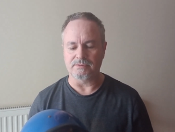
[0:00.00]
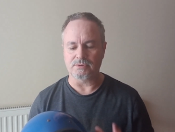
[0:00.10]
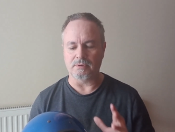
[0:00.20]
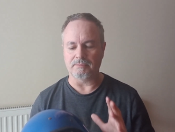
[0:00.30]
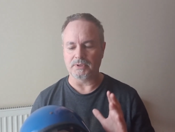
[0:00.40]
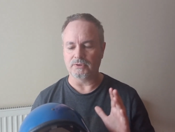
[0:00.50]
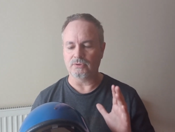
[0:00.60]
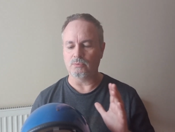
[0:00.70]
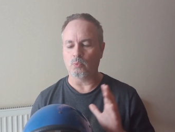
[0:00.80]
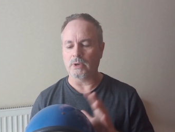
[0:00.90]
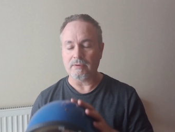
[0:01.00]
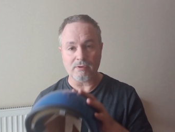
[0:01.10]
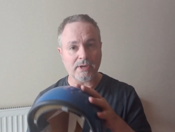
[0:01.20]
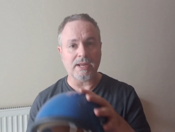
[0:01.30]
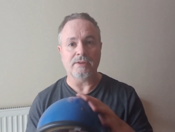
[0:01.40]
So I'm going to do
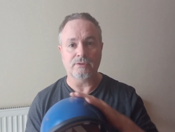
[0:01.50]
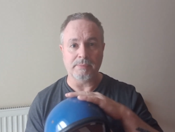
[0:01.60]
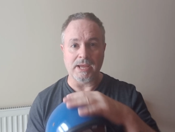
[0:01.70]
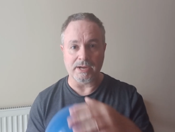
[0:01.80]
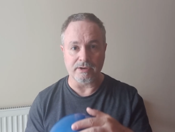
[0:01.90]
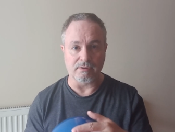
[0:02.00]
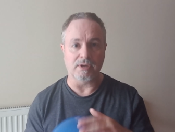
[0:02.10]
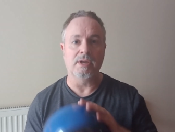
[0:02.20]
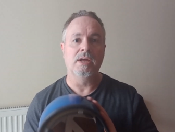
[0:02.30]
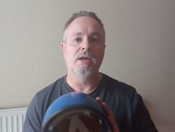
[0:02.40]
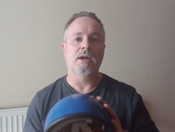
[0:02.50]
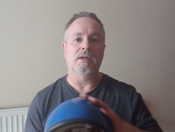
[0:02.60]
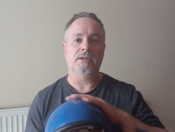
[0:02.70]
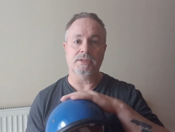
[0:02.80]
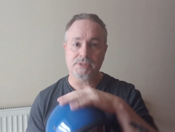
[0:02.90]
whatever I can to be accurate. I'll
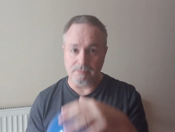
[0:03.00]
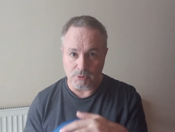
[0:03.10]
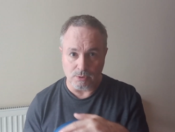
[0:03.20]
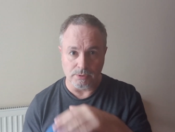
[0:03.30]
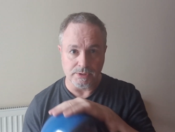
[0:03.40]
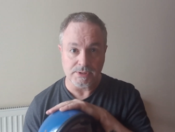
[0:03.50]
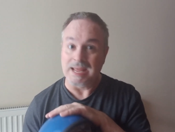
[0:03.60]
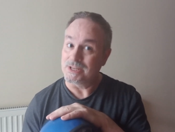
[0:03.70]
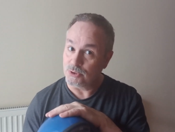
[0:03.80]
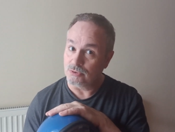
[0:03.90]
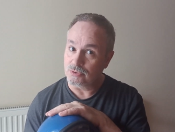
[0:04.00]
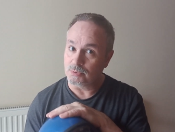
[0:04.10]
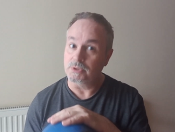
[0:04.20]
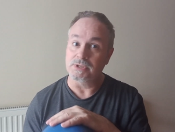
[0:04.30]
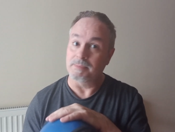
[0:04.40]
cut some corners as
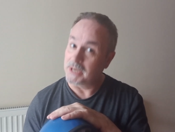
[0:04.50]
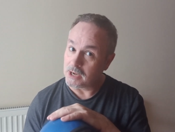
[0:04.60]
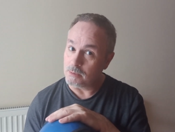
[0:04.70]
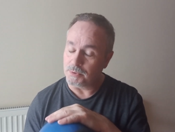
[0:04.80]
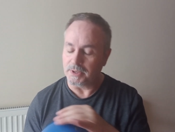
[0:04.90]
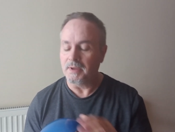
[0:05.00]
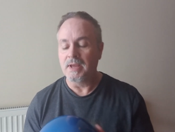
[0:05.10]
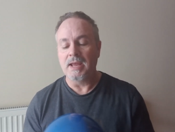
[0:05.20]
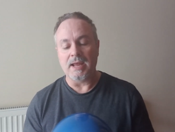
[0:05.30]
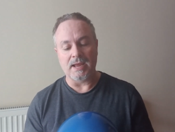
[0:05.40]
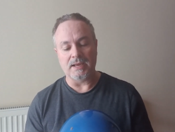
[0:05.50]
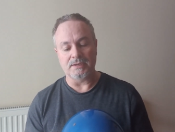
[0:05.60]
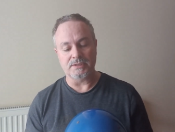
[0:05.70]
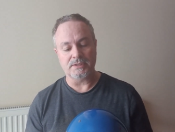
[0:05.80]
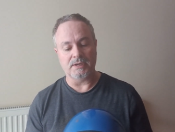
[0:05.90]
usual because I'm a cowboy,
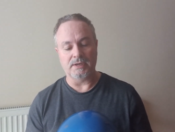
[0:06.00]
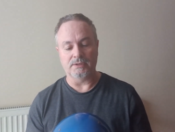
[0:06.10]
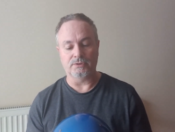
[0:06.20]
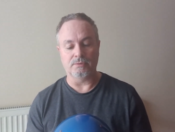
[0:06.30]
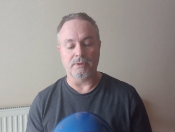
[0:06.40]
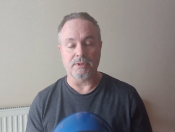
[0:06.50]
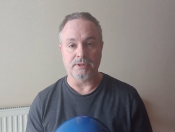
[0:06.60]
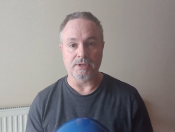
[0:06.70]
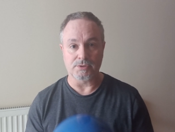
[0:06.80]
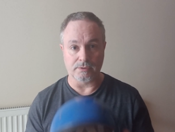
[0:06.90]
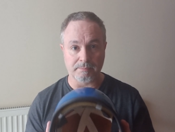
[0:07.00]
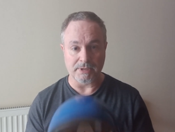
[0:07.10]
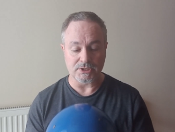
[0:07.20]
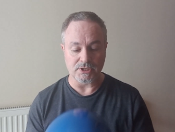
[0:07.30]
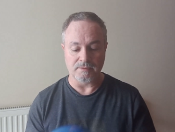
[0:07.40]
and I'll do other things on a
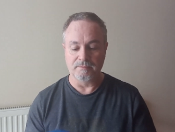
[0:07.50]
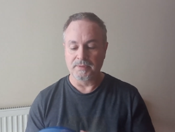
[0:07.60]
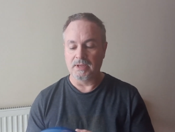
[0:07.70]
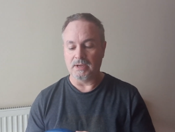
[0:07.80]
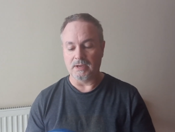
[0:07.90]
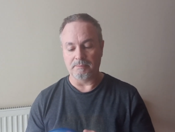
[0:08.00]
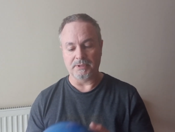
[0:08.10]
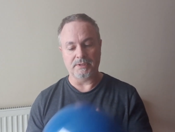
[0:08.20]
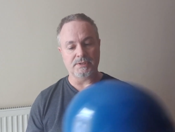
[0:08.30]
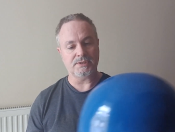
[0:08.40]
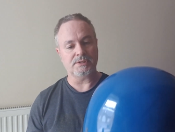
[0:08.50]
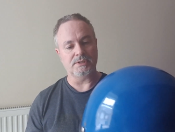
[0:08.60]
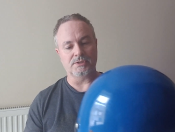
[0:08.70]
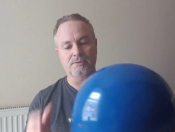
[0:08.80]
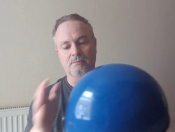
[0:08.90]
budget. But this
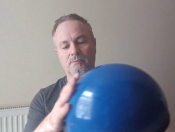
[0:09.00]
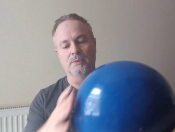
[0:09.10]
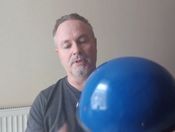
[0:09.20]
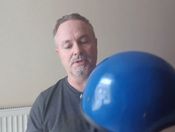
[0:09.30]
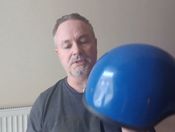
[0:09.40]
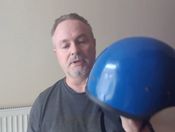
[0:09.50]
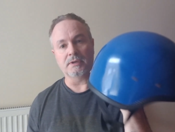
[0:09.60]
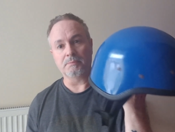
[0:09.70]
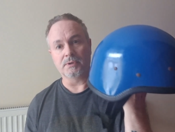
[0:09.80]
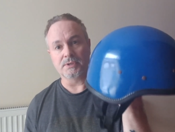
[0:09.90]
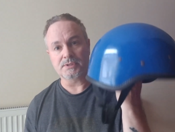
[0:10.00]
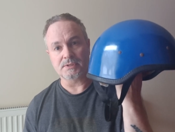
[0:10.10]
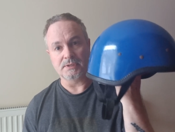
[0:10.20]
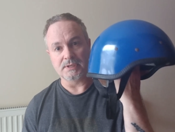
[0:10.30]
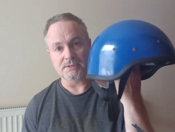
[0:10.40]
is one of the starting points.
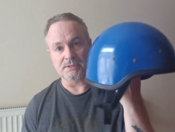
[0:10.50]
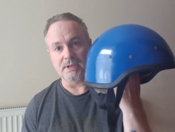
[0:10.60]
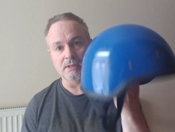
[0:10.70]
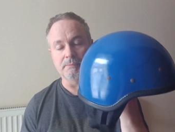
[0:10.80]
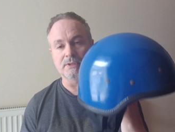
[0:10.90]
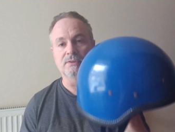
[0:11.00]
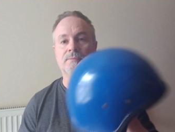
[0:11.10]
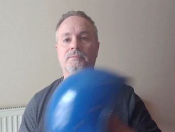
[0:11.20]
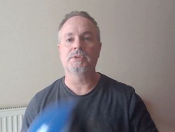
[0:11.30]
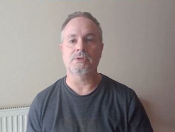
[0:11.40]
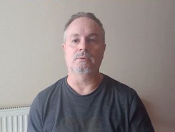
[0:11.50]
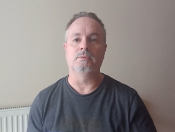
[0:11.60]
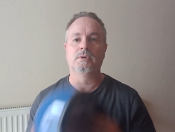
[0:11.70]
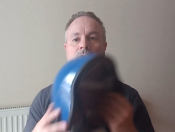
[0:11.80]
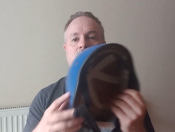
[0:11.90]
It's the helmet. So
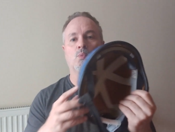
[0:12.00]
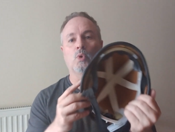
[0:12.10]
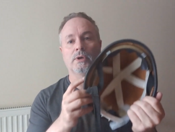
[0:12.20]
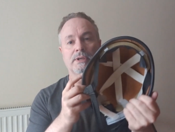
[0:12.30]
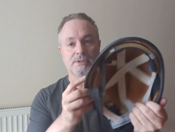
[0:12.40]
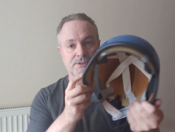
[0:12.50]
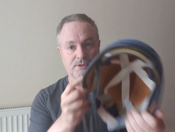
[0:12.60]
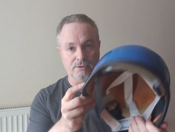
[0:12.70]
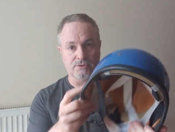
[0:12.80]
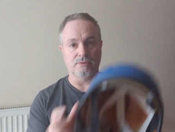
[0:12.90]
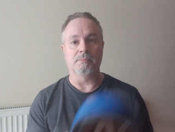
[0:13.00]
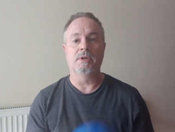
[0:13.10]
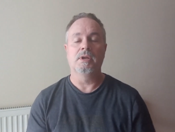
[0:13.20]
what is the costume?